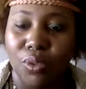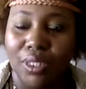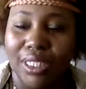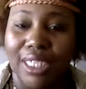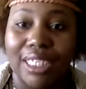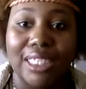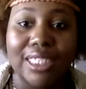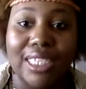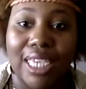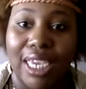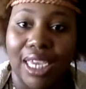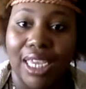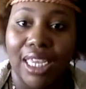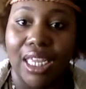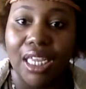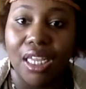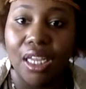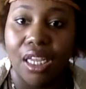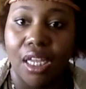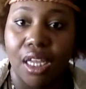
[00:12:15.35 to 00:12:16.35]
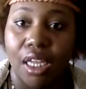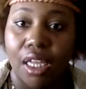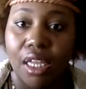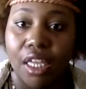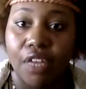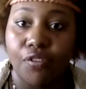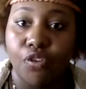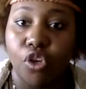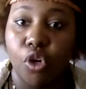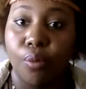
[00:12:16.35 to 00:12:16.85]
dictate
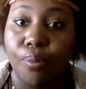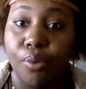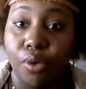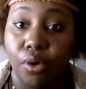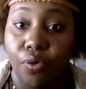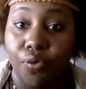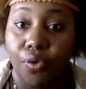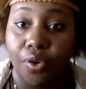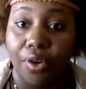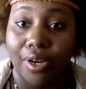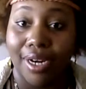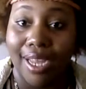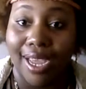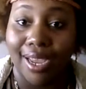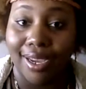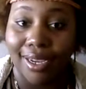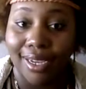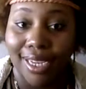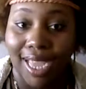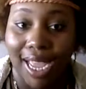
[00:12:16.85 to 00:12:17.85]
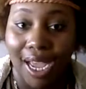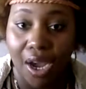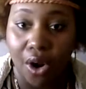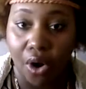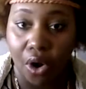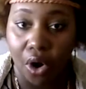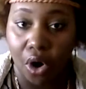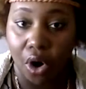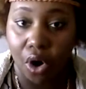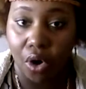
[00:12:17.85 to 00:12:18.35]
if you're beautiful or not. God
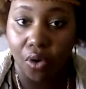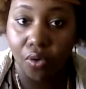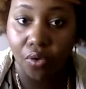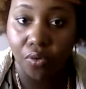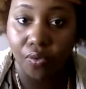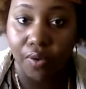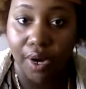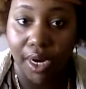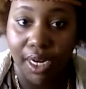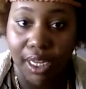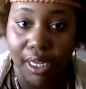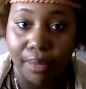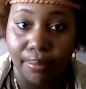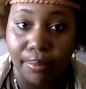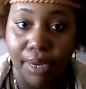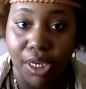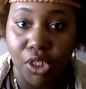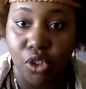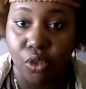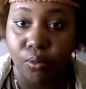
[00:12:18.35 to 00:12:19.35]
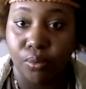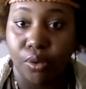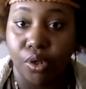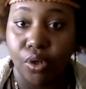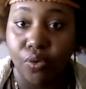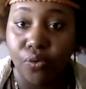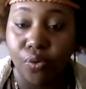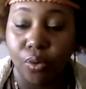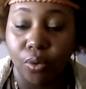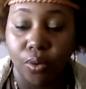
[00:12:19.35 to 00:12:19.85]
already made you
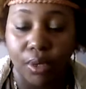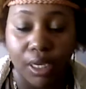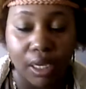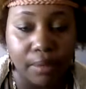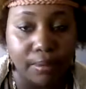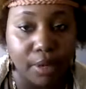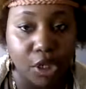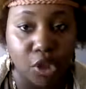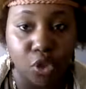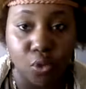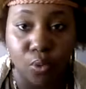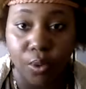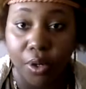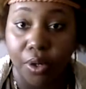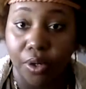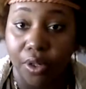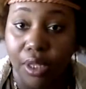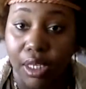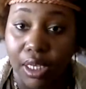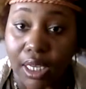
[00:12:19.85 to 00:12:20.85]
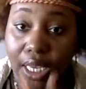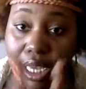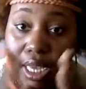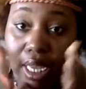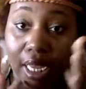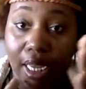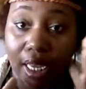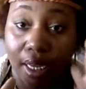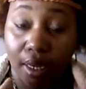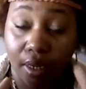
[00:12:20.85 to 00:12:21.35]
beautiful. He made you worthy.
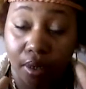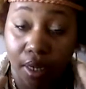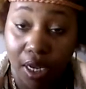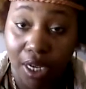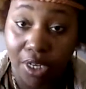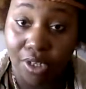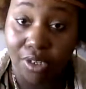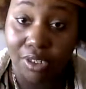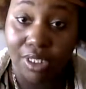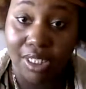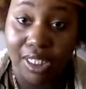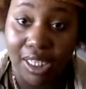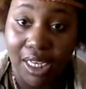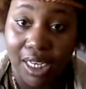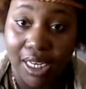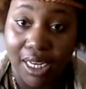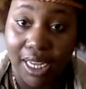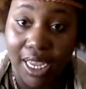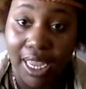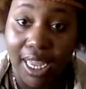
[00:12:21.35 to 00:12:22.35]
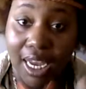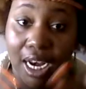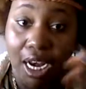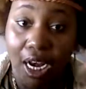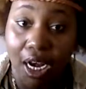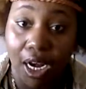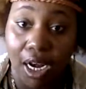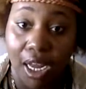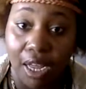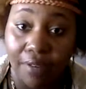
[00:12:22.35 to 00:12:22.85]
Understand that,
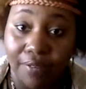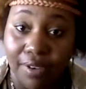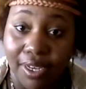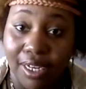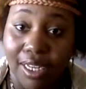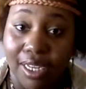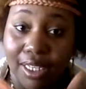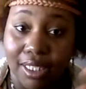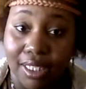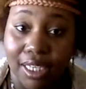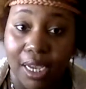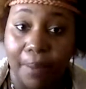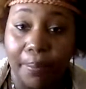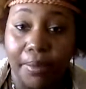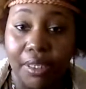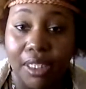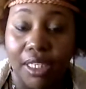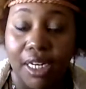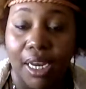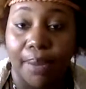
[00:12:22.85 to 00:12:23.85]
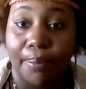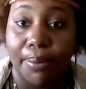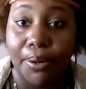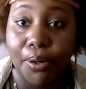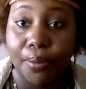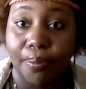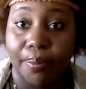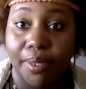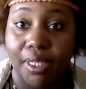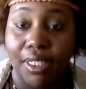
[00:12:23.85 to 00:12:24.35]
love it, and tap into that
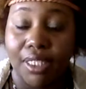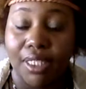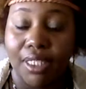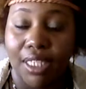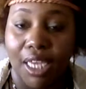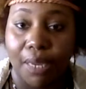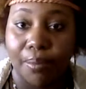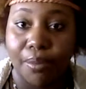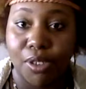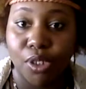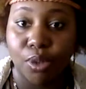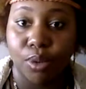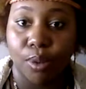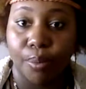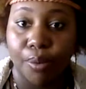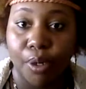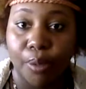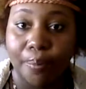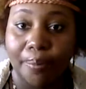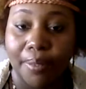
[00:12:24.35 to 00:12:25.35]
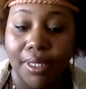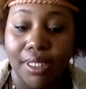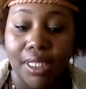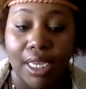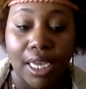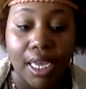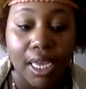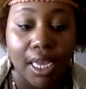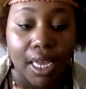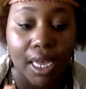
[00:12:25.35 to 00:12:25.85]
purpose. Tap into the
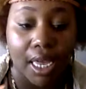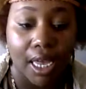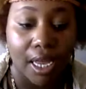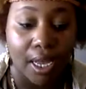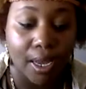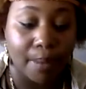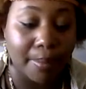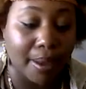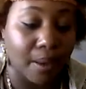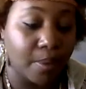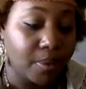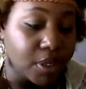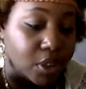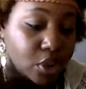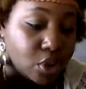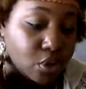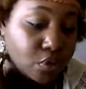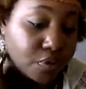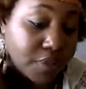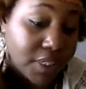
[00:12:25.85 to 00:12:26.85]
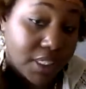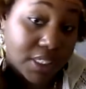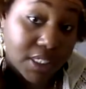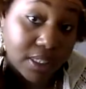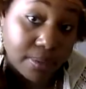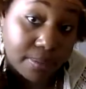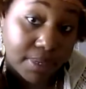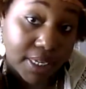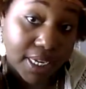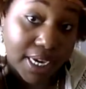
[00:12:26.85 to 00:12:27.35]
purpose. I wanted to read
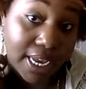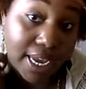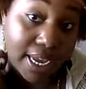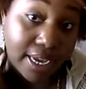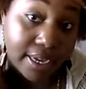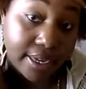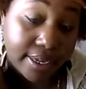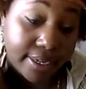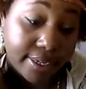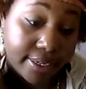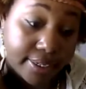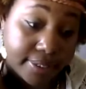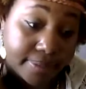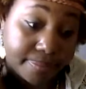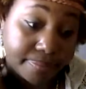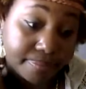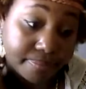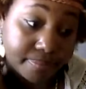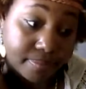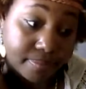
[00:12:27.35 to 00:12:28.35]
something that I